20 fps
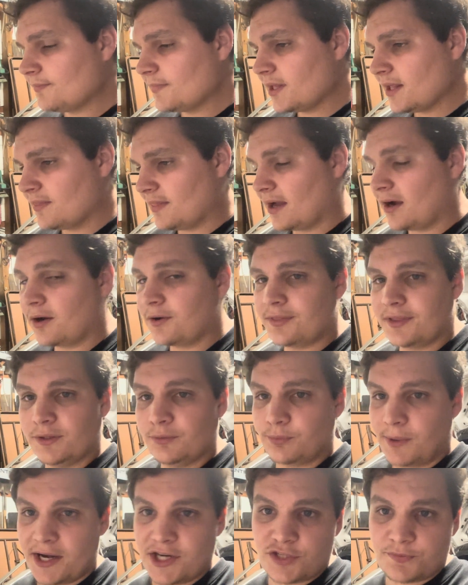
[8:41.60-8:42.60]
They are the
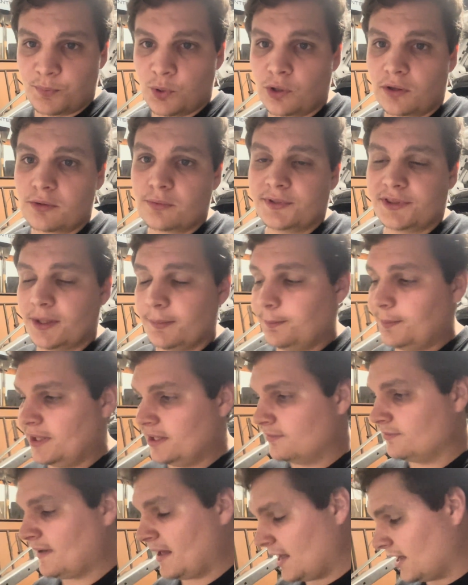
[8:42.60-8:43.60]
race port with the
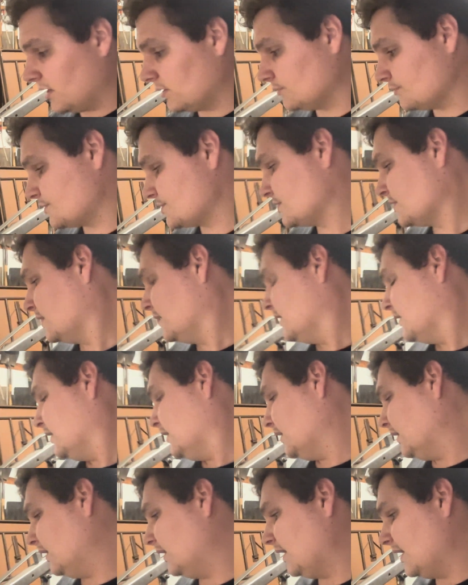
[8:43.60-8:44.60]
big valves
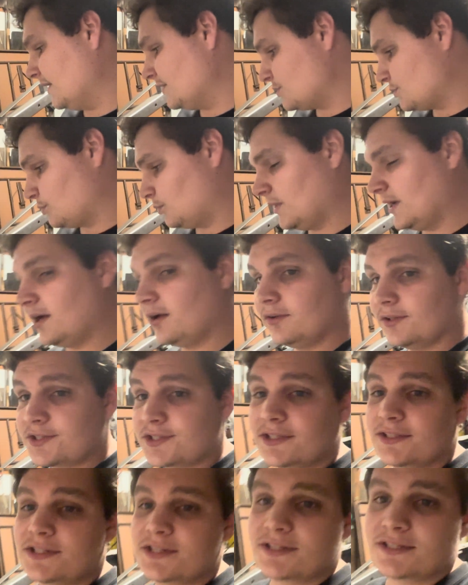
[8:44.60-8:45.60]
as well.
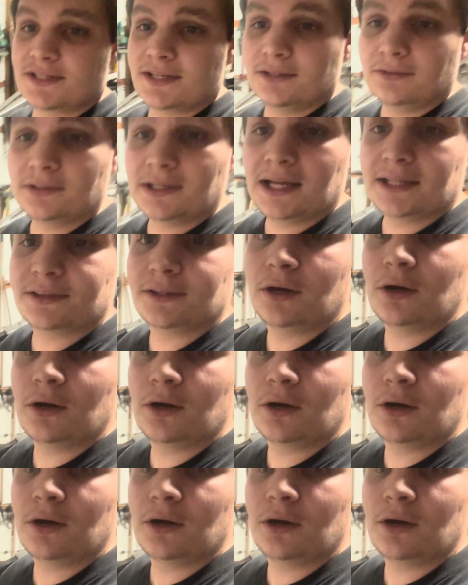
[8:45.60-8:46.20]
It's still got the